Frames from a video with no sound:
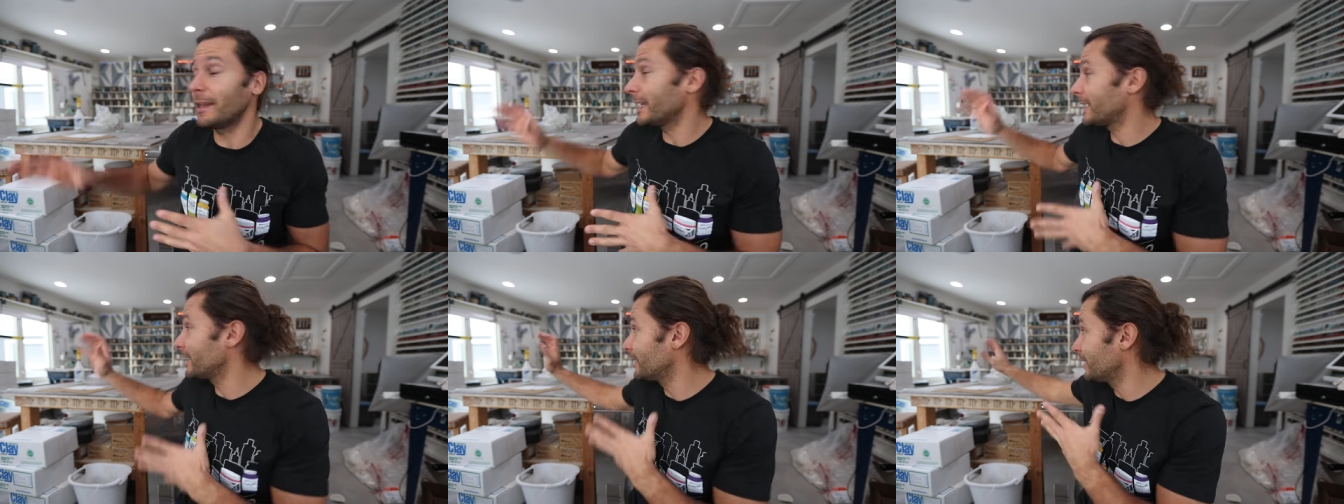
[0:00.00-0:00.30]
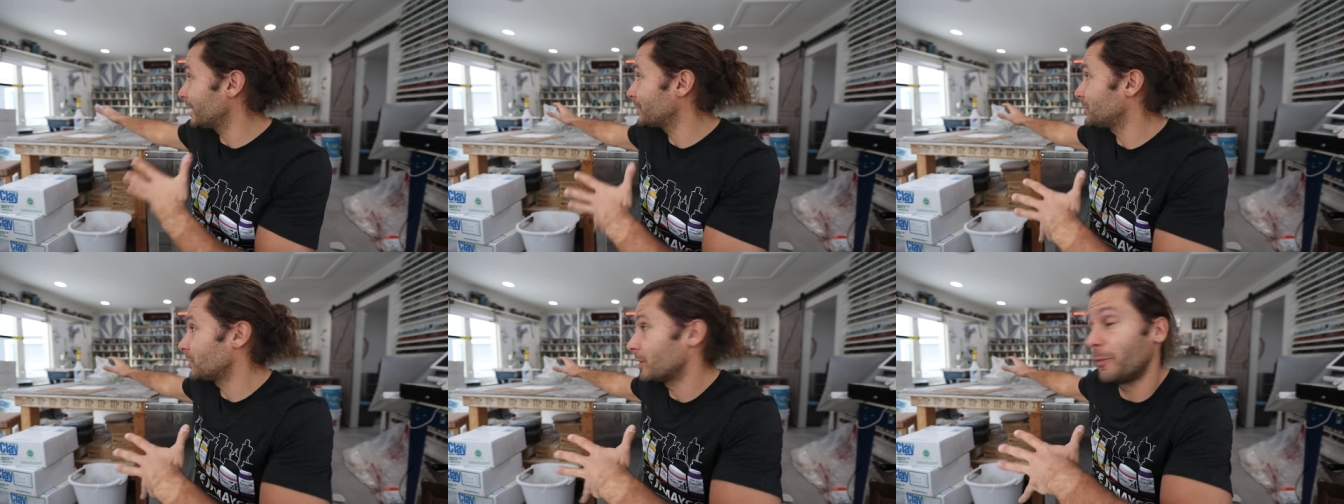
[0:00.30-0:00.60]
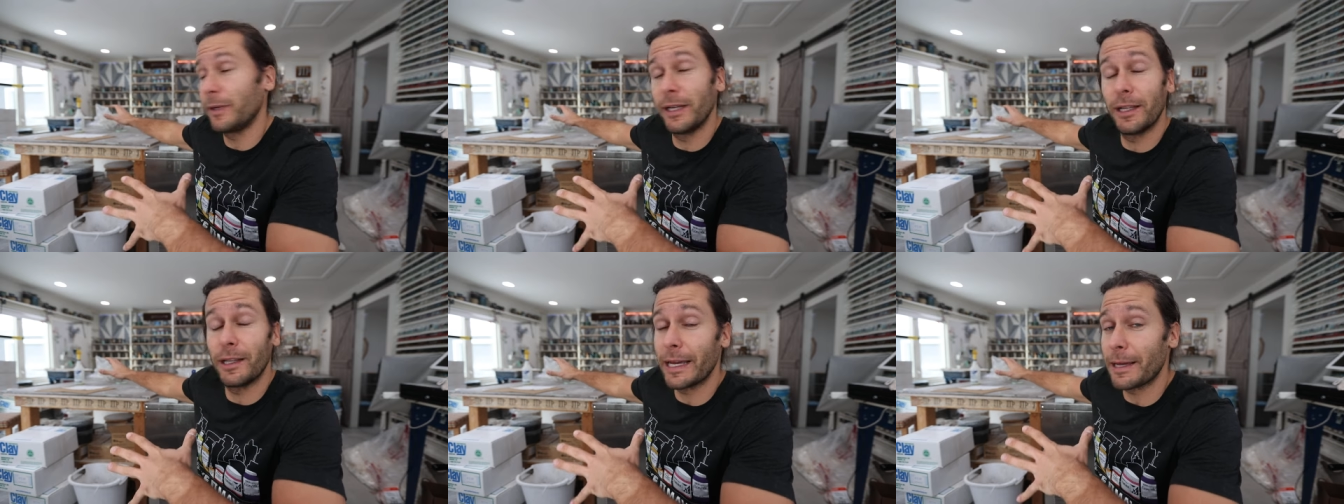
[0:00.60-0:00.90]
like an
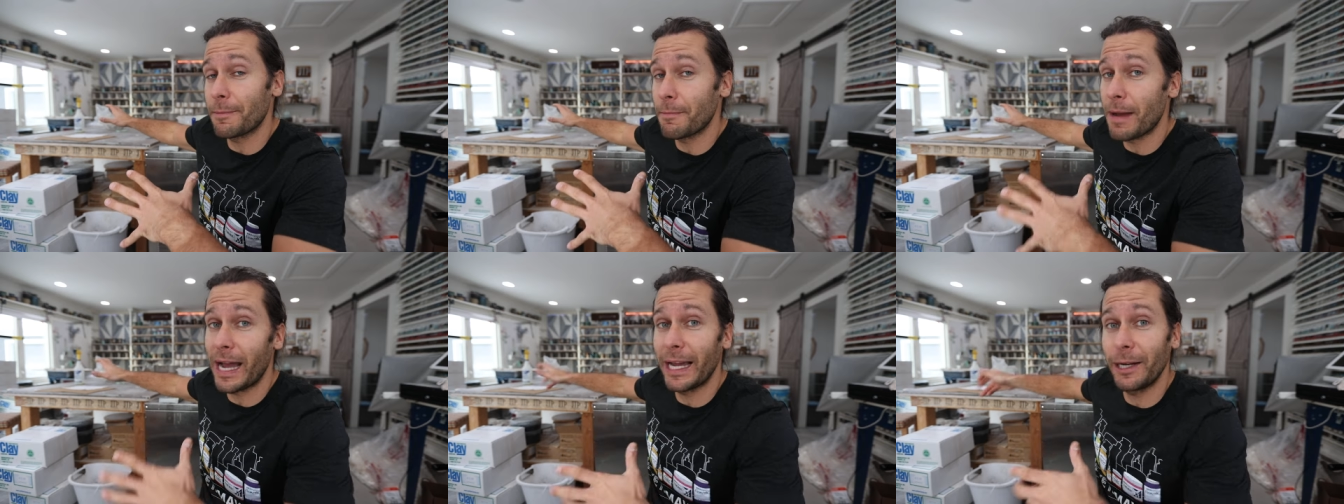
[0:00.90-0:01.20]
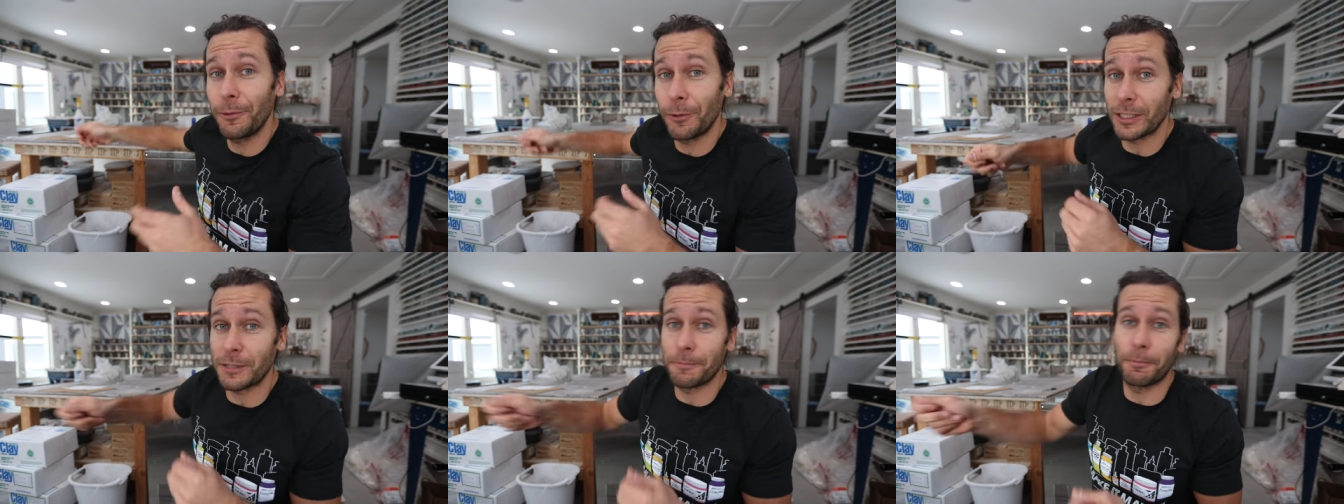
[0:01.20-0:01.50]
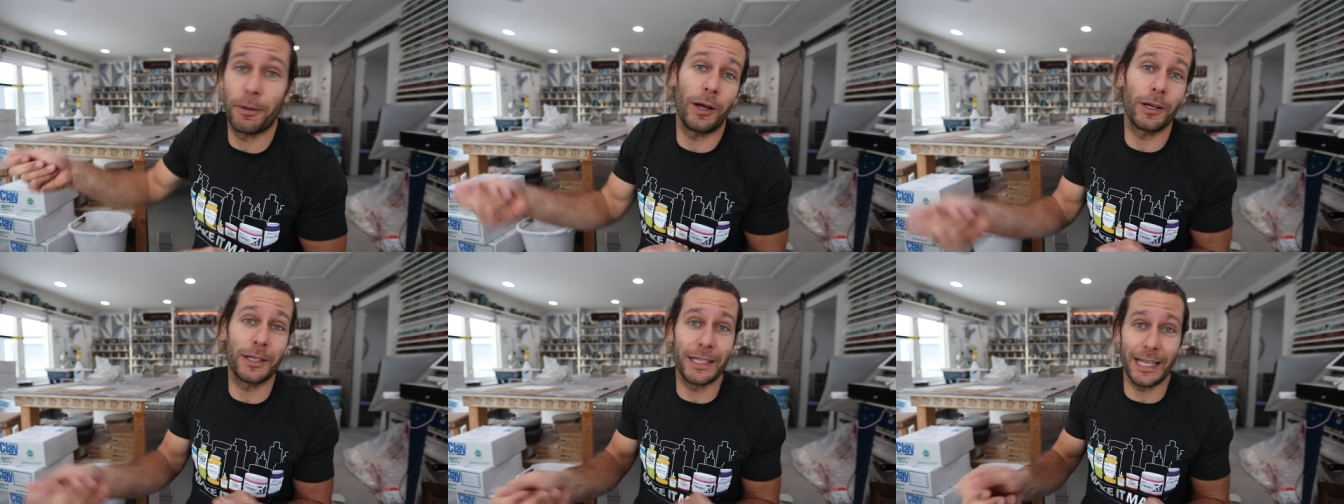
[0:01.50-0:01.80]
electric wheel like mine where it's
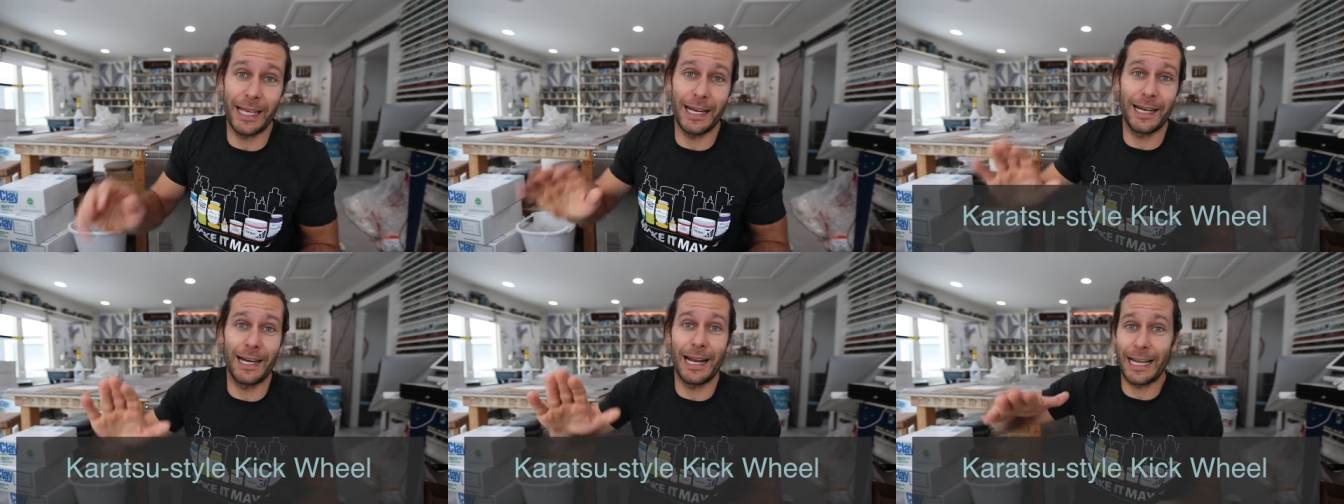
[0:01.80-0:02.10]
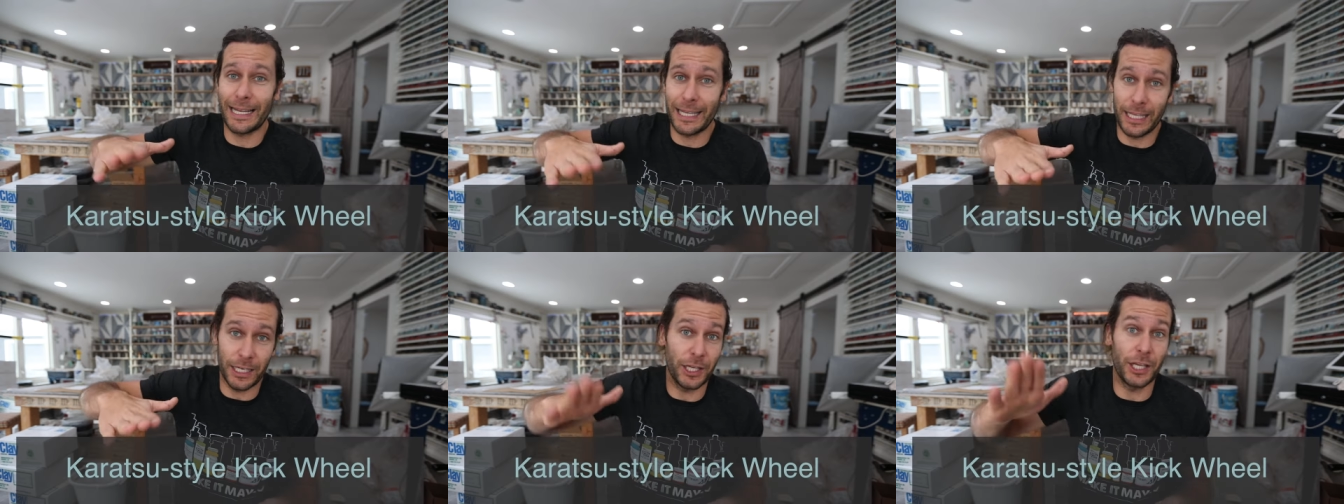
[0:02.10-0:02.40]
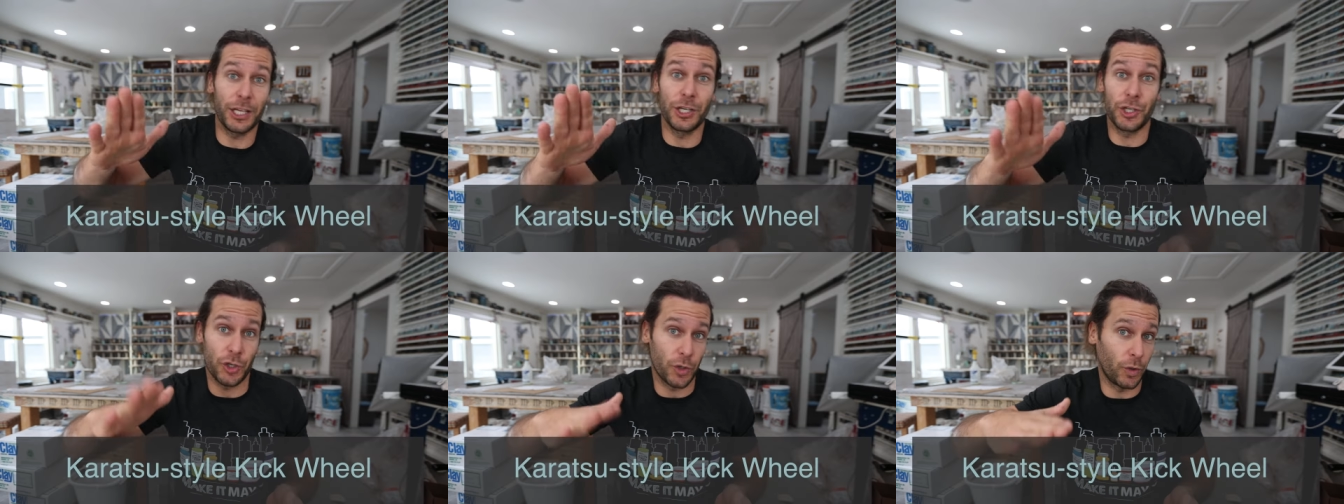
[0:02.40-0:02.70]
plugged in and I can
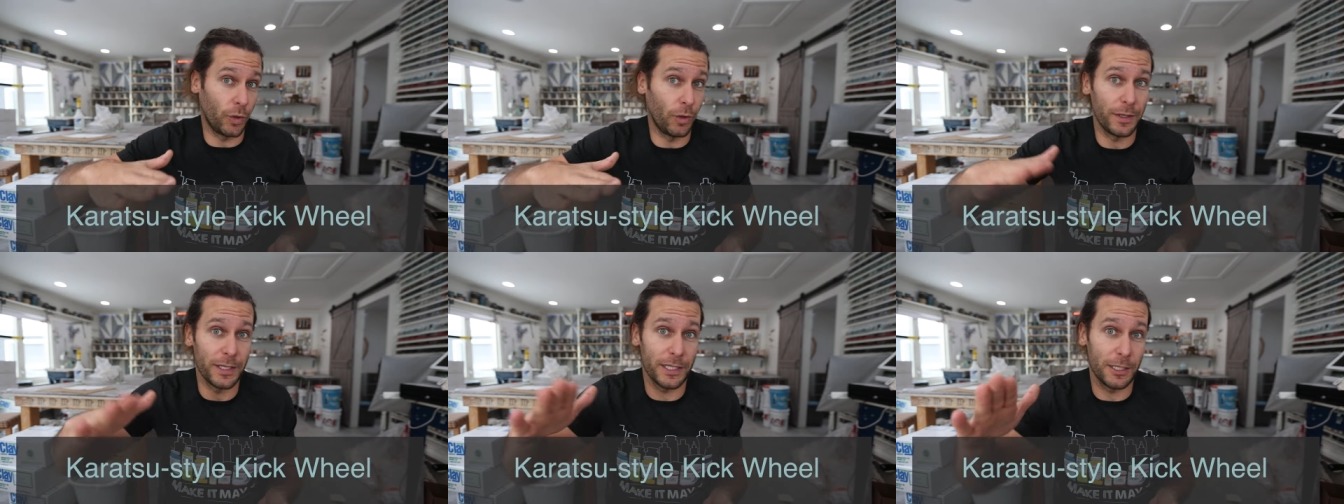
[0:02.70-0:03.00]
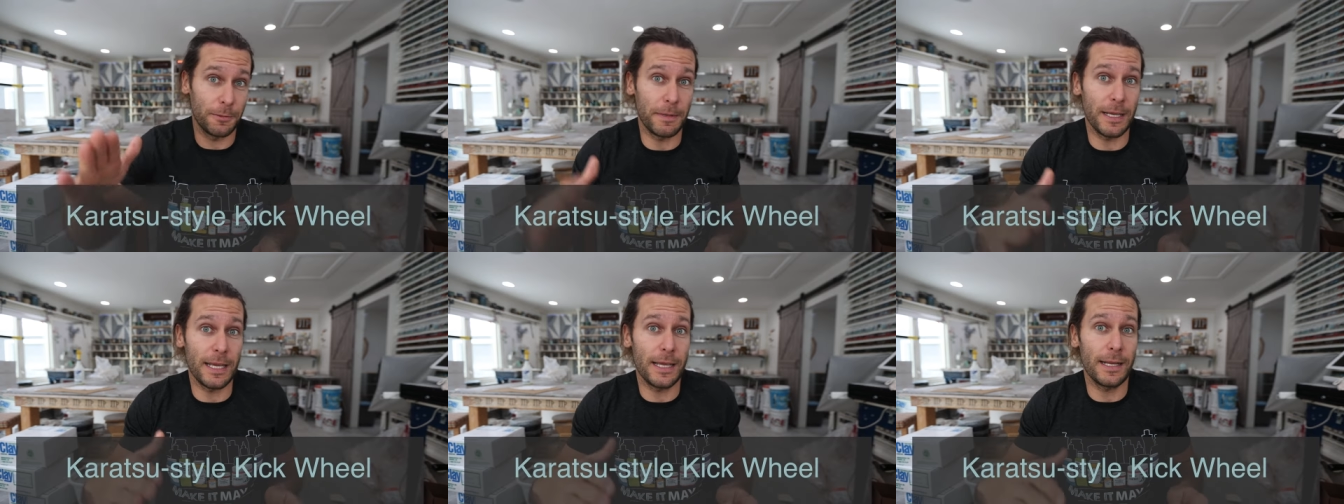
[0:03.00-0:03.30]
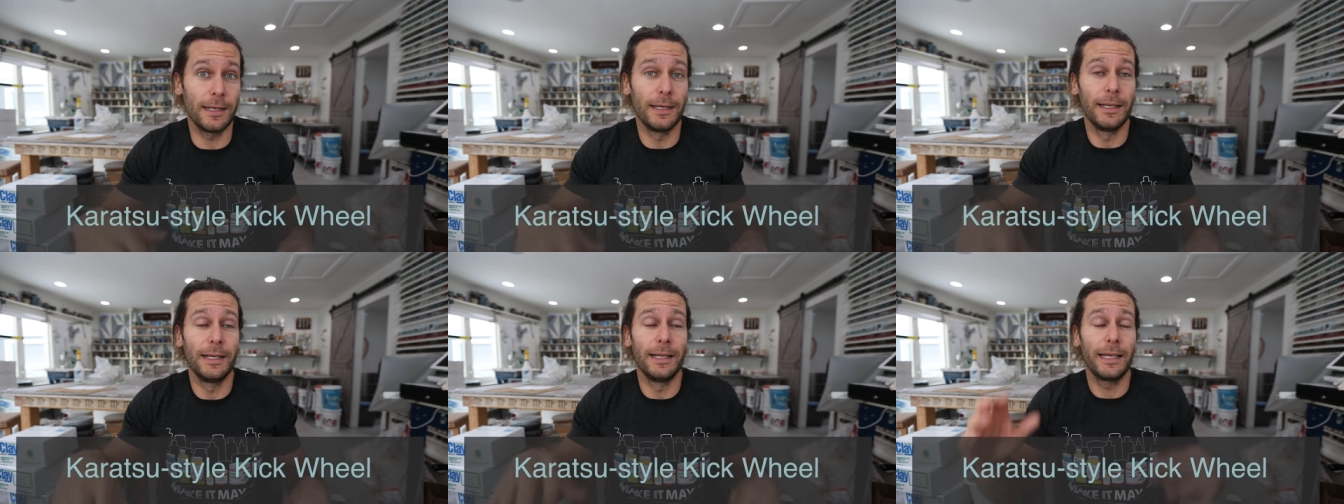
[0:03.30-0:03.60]
control the
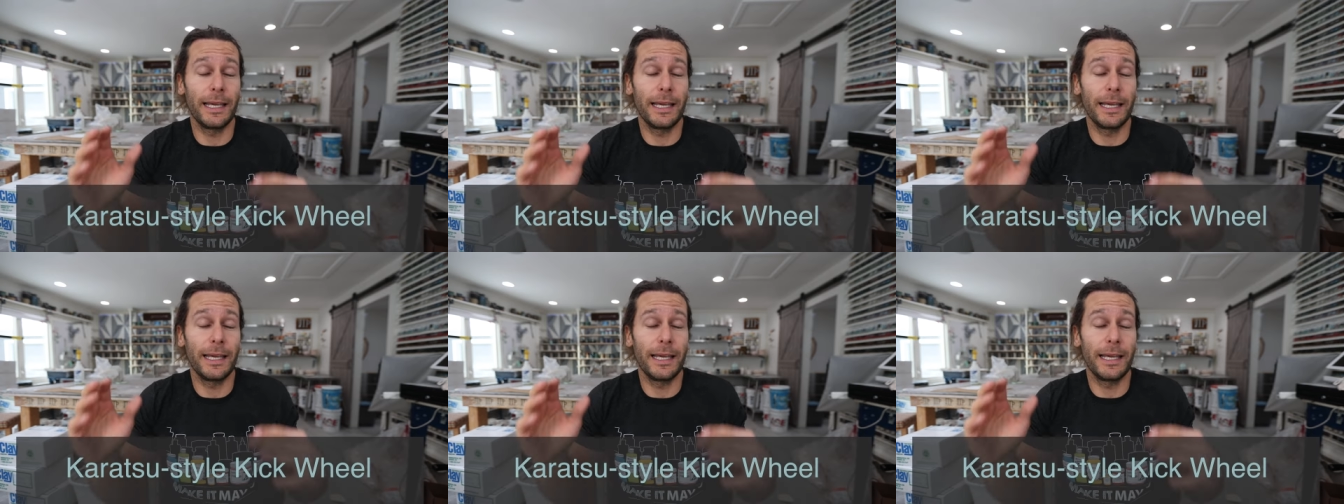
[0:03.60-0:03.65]
speed.